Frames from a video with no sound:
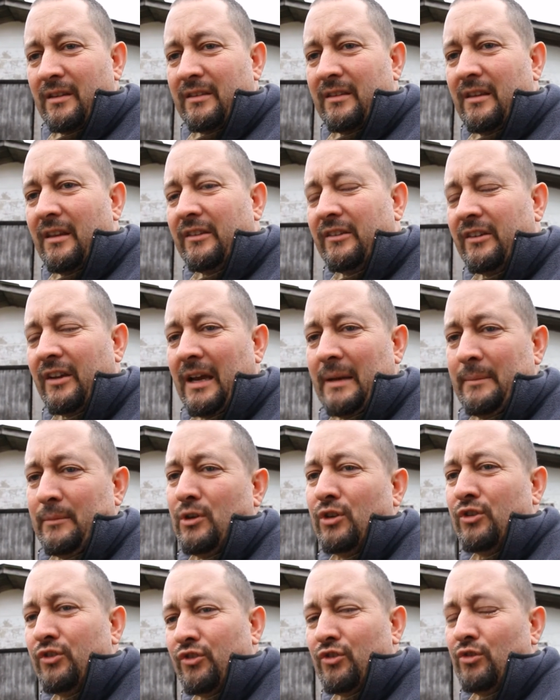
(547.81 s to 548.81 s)
the time
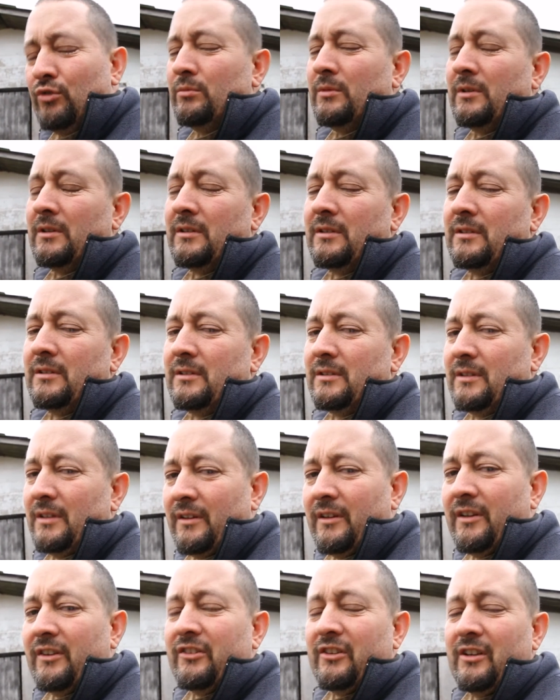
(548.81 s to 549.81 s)
consumer
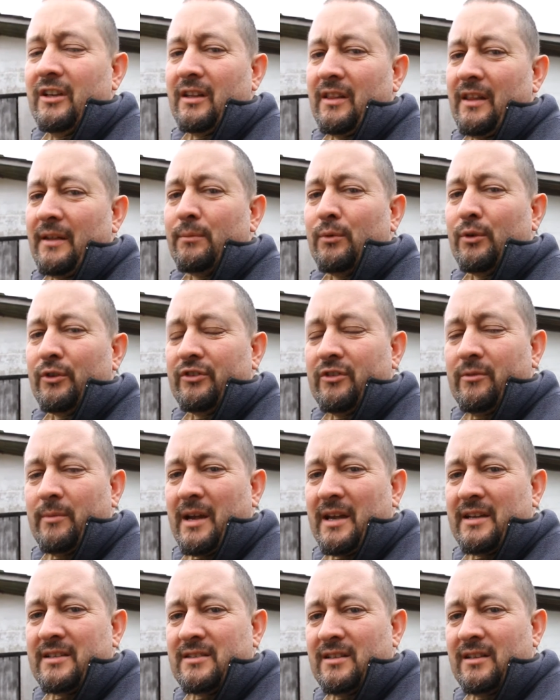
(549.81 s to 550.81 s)
this year, that was the
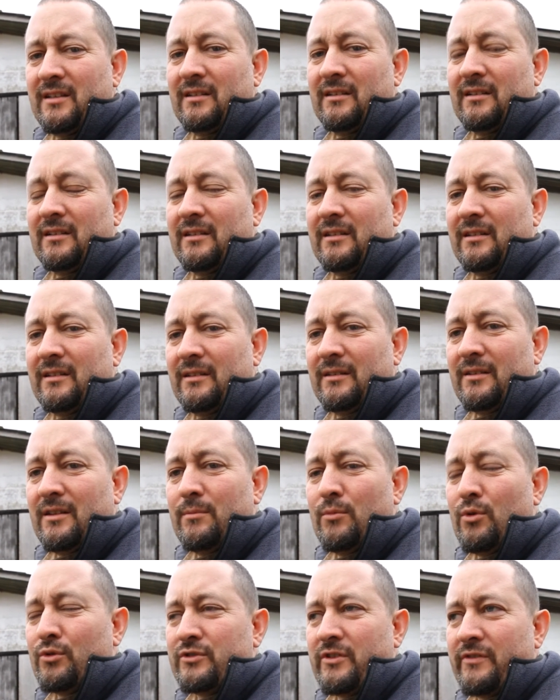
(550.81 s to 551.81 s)
mast, and the
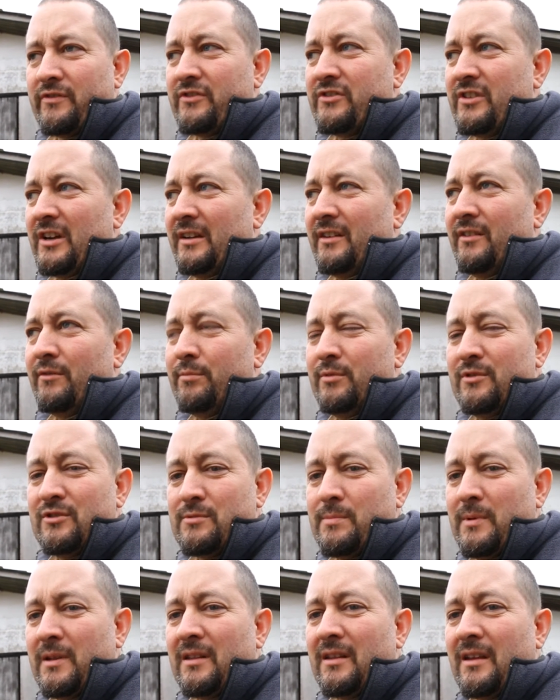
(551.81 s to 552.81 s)
most of the time have been
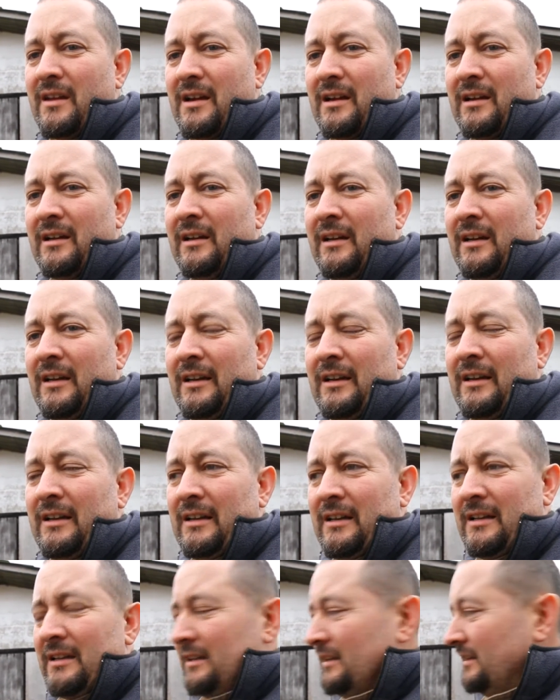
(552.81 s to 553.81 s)
spent there.
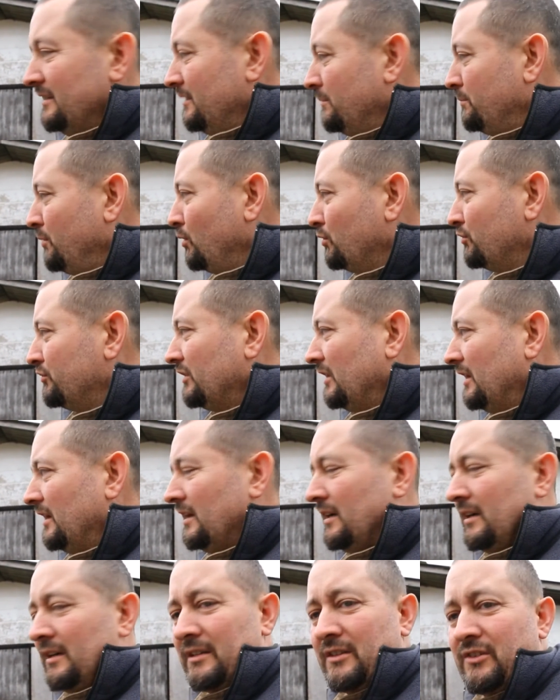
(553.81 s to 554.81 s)
And the boat
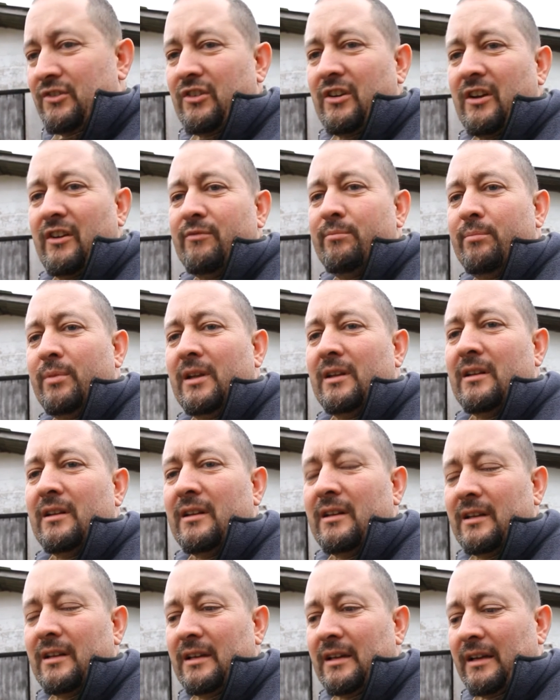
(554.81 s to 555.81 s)
arch have
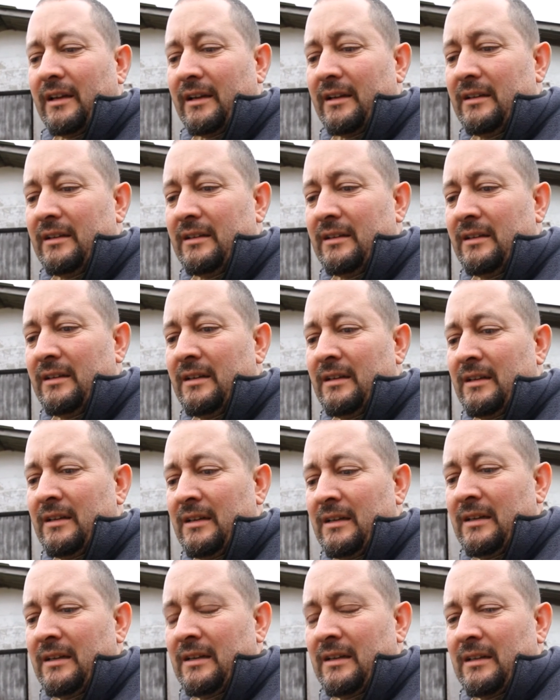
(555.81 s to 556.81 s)
been
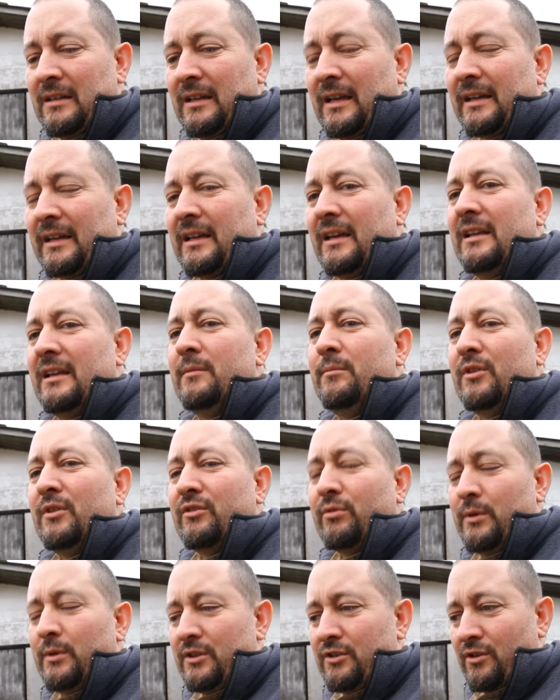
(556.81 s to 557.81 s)
like an
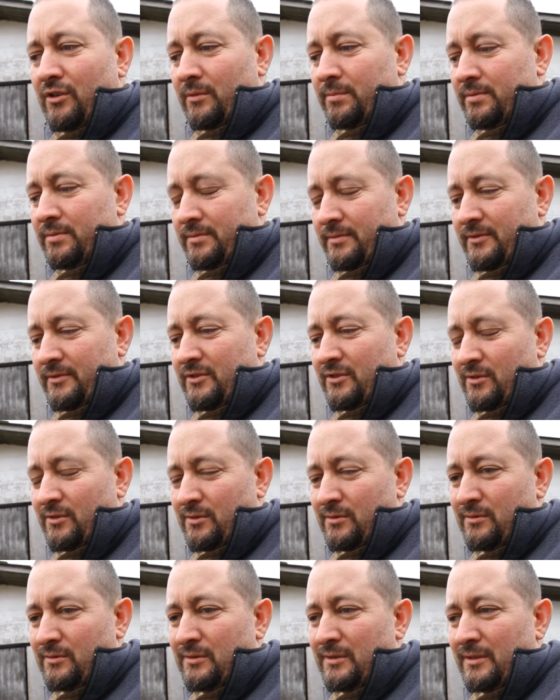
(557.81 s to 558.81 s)
in-between job.
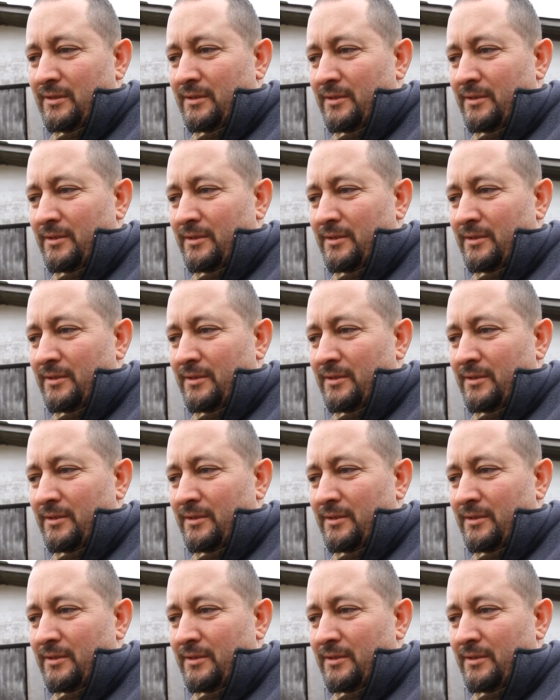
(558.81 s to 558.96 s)
So